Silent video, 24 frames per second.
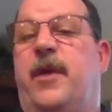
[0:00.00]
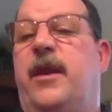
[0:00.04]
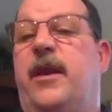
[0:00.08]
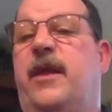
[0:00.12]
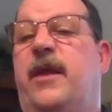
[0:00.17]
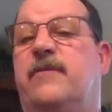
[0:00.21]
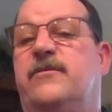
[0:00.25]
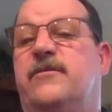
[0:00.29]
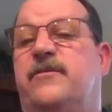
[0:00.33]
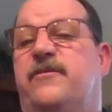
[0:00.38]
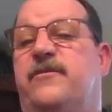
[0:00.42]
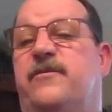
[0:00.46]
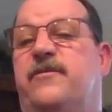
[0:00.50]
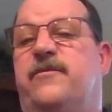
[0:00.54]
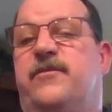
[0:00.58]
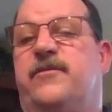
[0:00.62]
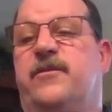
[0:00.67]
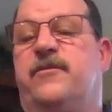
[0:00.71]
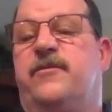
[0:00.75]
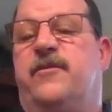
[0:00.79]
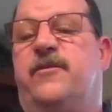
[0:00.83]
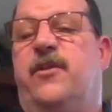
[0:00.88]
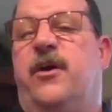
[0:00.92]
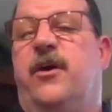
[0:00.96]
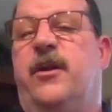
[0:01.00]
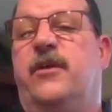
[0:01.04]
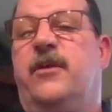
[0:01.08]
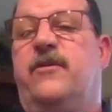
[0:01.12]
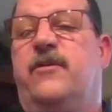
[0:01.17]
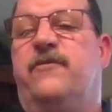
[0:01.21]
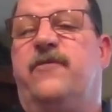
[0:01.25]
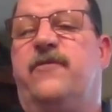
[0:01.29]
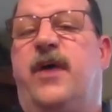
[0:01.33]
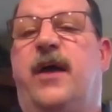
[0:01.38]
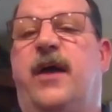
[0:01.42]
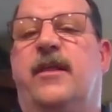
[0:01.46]
you might have some flooding
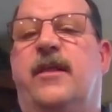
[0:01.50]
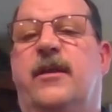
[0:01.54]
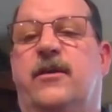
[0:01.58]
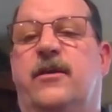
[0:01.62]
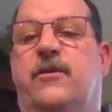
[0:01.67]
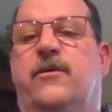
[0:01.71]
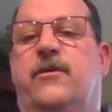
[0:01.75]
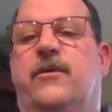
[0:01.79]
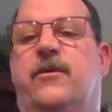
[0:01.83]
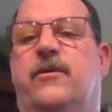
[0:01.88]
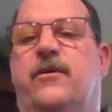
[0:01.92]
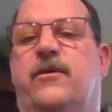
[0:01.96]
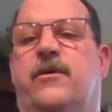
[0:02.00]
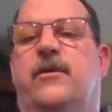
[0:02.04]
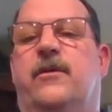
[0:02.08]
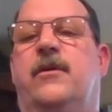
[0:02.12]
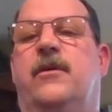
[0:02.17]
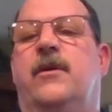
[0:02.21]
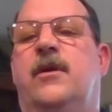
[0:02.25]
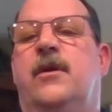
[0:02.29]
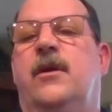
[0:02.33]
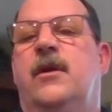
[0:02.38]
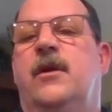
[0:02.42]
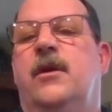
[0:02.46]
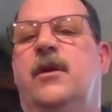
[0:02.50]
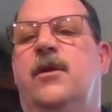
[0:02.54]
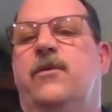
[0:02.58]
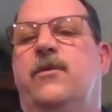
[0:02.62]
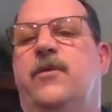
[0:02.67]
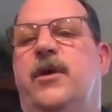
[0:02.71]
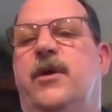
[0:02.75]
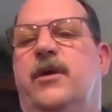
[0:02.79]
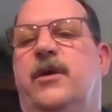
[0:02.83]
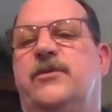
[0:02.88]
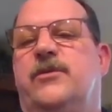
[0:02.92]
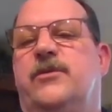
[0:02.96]
or fouling going on.
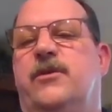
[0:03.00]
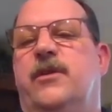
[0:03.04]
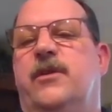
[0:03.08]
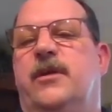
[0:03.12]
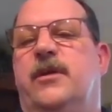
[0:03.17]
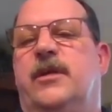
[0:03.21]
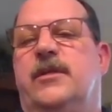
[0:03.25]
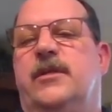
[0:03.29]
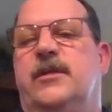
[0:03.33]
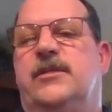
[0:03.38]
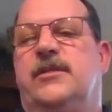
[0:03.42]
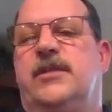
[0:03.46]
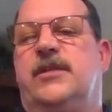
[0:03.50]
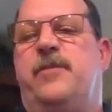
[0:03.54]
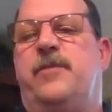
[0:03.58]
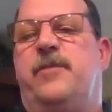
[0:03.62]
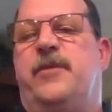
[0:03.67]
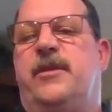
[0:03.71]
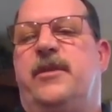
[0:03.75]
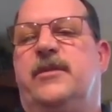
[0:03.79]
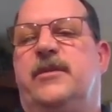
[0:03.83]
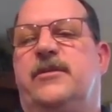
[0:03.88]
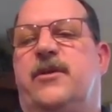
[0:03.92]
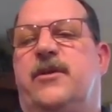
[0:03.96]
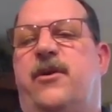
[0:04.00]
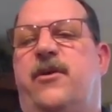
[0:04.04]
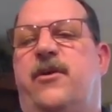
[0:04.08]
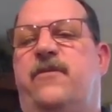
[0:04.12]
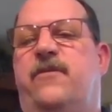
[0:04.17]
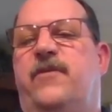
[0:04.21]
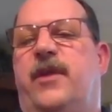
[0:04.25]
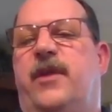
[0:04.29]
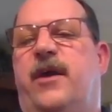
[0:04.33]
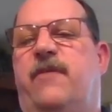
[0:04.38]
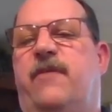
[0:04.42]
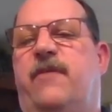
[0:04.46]
We also look at the shape of this
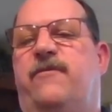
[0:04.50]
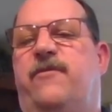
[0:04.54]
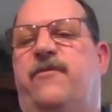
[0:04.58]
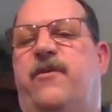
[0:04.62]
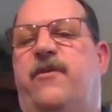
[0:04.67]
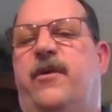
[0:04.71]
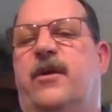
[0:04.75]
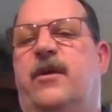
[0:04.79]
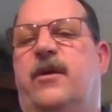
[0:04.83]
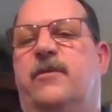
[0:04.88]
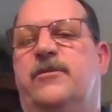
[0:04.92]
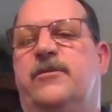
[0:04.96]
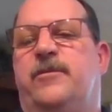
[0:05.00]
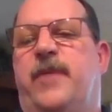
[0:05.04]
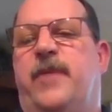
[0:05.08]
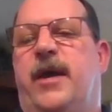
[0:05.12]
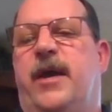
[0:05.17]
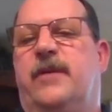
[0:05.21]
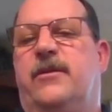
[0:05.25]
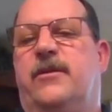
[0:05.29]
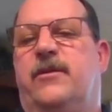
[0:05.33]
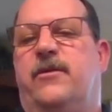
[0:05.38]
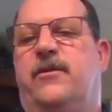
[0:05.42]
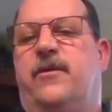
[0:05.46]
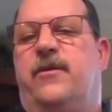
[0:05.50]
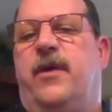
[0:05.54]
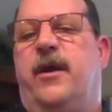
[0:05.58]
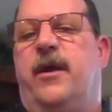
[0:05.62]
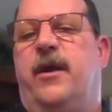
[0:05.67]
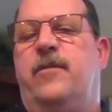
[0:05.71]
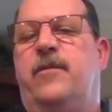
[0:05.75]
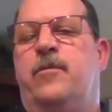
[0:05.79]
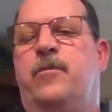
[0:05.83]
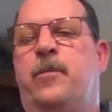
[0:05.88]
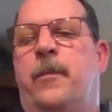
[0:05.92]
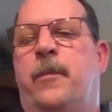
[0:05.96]
curve and how far it comes back to the
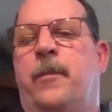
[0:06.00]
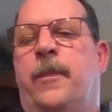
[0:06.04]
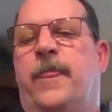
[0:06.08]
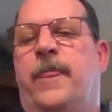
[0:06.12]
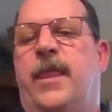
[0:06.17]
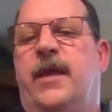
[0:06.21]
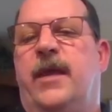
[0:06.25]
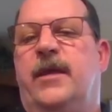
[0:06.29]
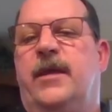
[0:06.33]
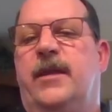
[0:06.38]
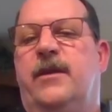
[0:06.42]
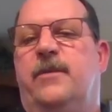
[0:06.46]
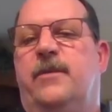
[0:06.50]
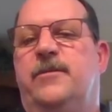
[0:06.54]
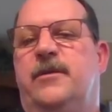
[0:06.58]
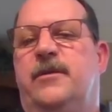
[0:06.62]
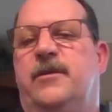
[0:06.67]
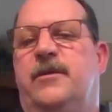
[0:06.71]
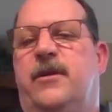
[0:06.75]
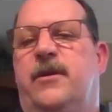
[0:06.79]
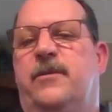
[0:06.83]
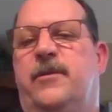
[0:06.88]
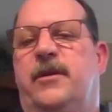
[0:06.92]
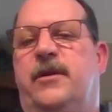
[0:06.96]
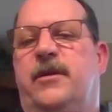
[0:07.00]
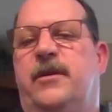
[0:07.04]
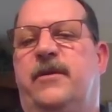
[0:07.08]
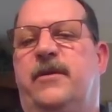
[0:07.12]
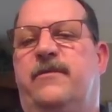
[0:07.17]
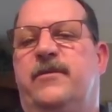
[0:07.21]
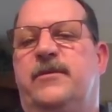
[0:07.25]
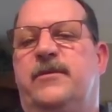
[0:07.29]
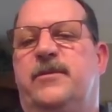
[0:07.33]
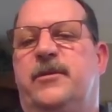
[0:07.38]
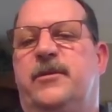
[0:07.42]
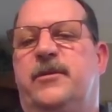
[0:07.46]
right. That can help determine the
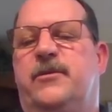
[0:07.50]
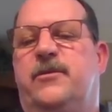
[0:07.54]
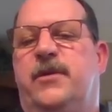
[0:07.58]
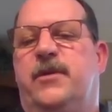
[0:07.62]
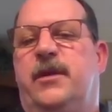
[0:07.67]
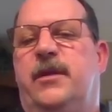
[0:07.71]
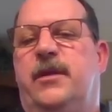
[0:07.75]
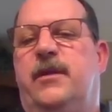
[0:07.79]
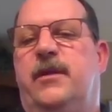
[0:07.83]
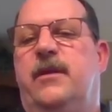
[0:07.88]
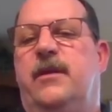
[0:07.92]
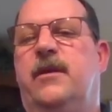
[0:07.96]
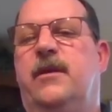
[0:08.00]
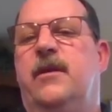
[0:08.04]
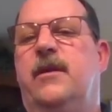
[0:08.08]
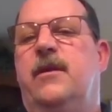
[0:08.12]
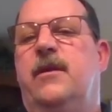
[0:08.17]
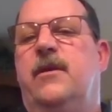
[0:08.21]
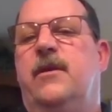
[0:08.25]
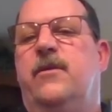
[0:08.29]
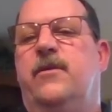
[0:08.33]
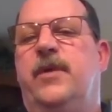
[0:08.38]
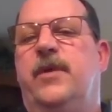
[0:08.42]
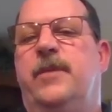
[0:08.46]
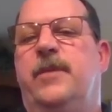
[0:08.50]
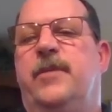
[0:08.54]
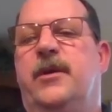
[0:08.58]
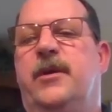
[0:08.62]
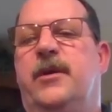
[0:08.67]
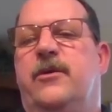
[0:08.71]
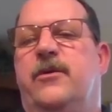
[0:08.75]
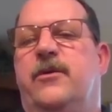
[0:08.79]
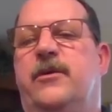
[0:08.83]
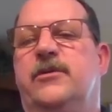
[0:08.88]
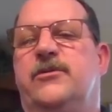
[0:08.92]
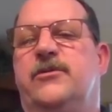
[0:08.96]
difference between
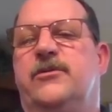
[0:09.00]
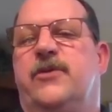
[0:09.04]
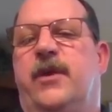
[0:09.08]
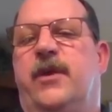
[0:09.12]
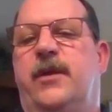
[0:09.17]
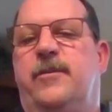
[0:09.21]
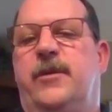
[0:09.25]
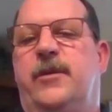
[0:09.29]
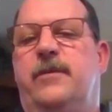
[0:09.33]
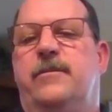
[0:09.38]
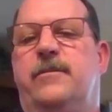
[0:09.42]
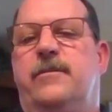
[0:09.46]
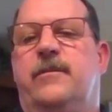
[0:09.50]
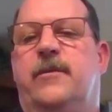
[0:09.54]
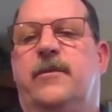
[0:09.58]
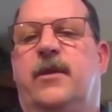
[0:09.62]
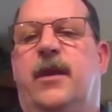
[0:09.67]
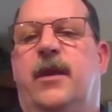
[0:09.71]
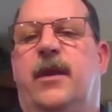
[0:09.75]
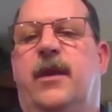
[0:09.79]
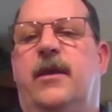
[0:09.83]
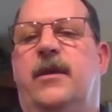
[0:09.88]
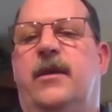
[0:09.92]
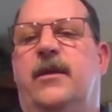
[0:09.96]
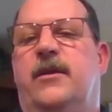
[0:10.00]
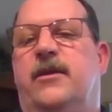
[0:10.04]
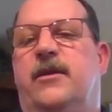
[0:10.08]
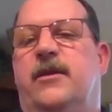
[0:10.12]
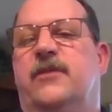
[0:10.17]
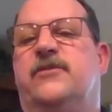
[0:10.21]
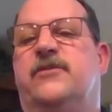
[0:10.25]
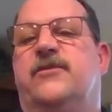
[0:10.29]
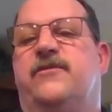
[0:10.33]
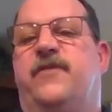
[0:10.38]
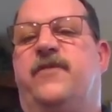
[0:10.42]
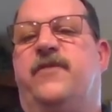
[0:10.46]
weeping or entrainment, okay, and then
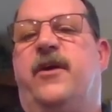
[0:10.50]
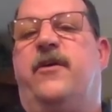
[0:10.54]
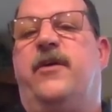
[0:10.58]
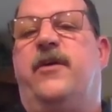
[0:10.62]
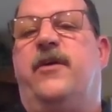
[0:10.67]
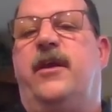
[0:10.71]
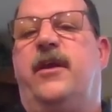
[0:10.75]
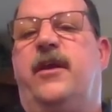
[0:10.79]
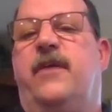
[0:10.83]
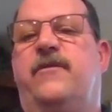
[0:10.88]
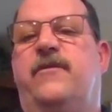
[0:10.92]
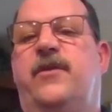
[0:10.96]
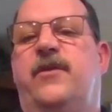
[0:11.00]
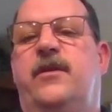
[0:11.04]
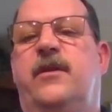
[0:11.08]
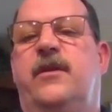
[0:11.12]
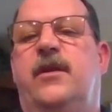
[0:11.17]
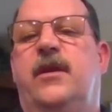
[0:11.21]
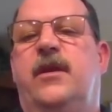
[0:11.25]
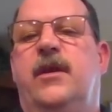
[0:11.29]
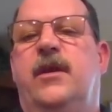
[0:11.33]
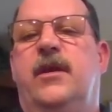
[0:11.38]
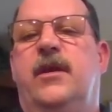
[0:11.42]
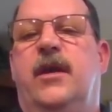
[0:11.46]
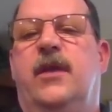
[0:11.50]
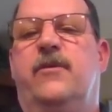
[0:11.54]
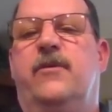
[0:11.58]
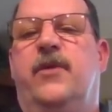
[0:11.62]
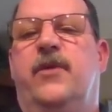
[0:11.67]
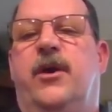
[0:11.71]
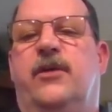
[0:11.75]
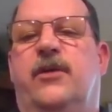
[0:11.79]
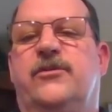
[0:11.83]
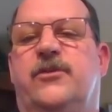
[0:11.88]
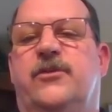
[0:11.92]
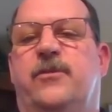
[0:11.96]
the severity of it. And then
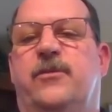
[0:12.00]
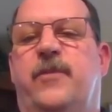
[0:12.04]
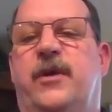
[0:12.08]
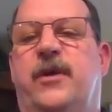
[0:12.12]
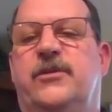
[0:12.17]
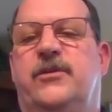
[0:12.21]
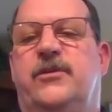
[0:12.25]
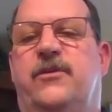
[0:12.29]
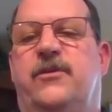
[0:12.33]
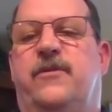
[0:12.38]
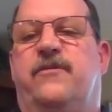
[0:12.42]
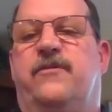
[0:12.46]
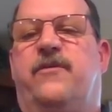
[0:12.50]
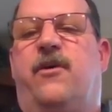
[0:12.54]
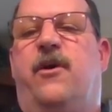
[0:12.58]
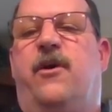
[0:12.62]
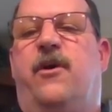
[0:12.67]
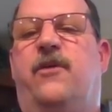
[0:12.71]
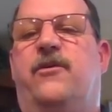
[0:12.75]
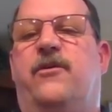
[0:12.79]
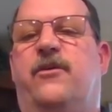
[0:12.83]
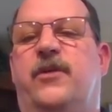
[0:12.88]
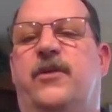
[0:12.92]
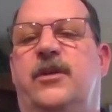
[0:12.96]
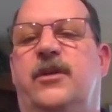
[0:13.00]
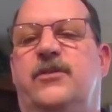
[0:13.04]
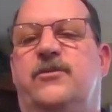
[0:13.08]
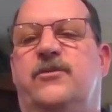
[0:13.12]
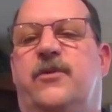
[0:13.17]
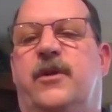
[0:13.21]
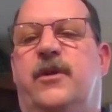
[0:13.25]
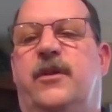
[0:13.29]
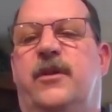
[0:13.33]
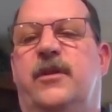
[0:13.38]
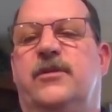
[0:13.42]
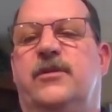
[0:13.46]
we also measure the froth on each
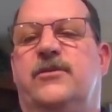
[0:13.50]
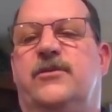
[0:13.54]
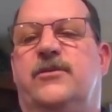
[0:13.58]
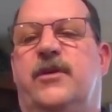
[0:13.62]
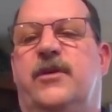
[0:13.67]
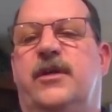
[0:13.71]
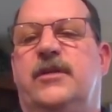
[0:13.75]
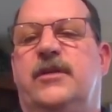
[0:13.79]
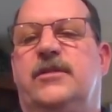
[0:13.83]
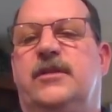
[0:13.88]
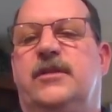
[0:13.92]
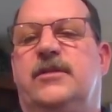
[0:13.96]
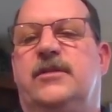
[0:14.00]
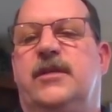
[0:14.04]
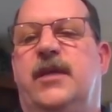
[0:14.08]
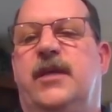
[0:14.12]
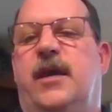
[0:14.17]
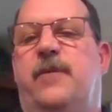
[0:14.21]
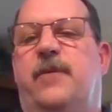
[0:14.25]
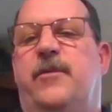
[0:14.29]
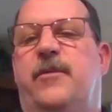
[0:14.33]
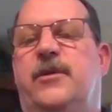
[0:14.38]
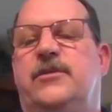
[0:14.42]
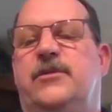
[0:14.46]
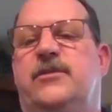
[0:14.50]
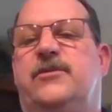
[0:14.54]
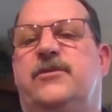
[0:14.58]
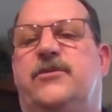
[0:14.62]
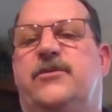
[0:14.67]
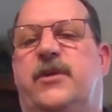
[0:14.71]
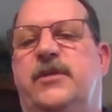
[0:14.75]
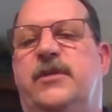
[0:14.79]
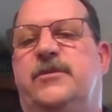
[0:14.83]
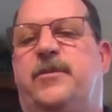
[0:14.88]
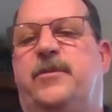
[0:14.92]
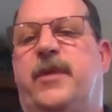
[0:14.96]
one of these trays to see how much
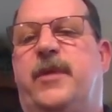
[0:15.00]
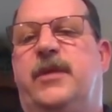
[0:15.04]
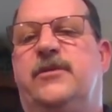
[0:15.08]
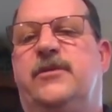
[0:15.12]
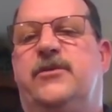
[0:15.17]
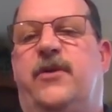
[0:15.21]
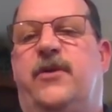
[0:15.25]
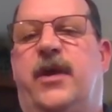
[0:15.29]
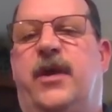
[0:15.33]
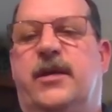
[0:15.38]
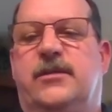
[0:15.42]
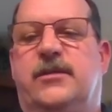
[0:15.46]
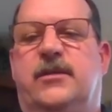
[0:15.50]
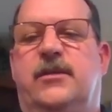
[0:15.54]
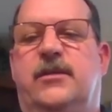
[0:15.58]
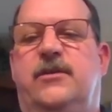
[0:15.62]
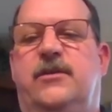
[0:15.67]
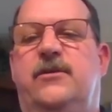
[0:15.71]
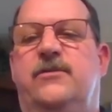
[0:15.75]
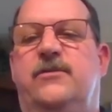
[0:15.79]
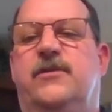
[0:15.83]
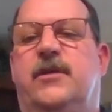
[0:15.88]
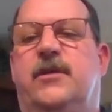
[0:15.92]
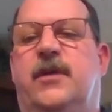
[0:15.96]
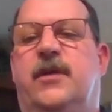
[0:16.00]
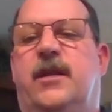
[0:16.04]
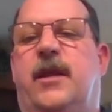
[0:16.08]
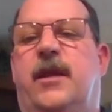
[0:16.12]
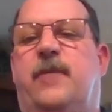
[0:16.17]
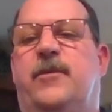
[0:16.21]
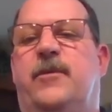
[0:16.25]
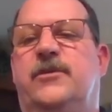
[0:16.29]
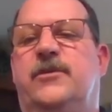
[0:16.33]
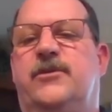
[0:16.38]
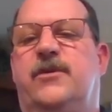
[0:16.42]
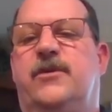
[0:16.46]
tray space you're actually using and
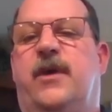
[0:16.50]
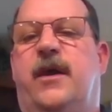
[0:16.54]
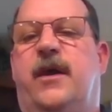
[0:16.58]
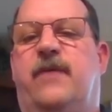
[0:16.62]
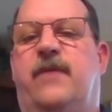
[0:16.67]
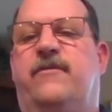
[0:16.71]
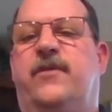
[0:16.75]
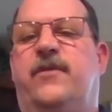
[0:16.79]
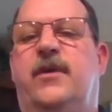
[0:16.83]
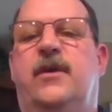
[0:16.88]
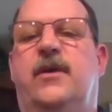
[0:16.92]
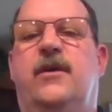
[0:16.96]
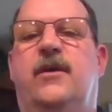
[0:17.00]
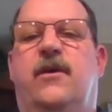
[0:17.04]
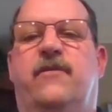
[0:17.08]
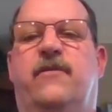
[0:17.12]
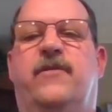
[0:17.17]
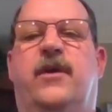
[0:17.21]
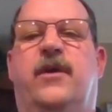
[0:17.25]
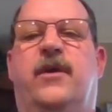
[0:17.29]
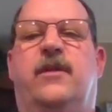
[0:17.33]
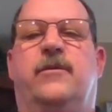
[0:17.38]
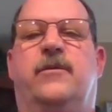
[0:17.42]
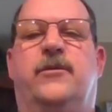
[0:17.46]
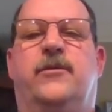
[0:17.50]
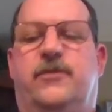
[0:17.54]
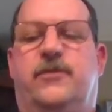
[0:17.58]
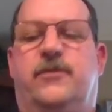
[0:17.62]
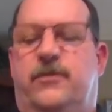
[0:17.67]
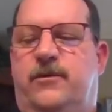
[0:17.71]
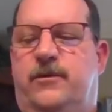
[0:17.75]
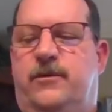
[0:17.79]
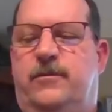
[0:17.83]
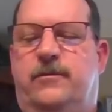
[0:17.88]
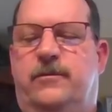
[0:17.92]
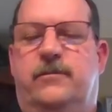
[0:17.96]
how much you have available to
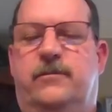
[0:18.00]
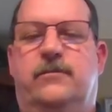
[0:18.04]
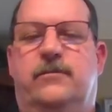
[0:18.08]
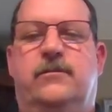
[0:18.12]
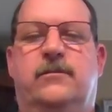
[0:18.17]
you.